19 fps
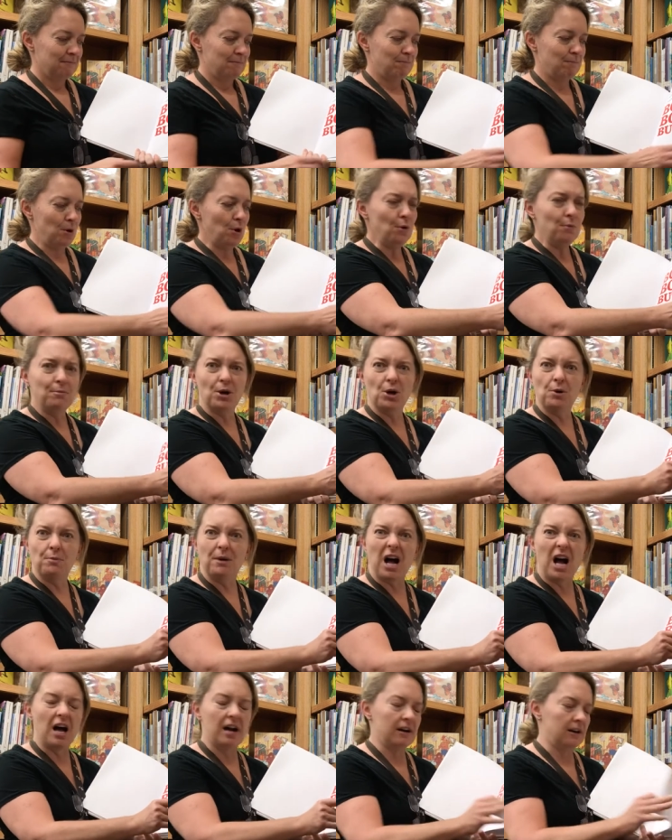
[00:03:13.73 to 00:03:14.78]
Boo Boo
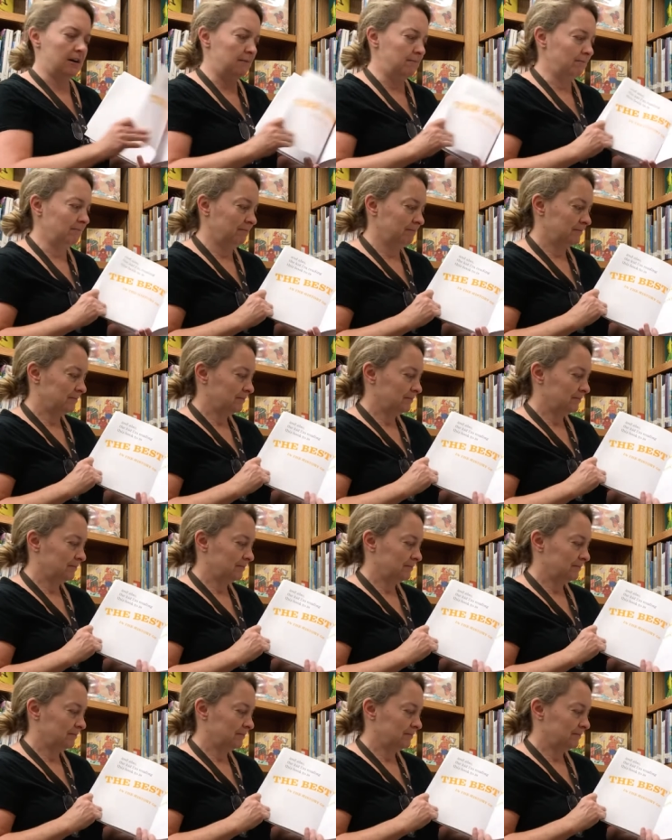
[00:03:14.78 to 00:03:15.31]
Bottom.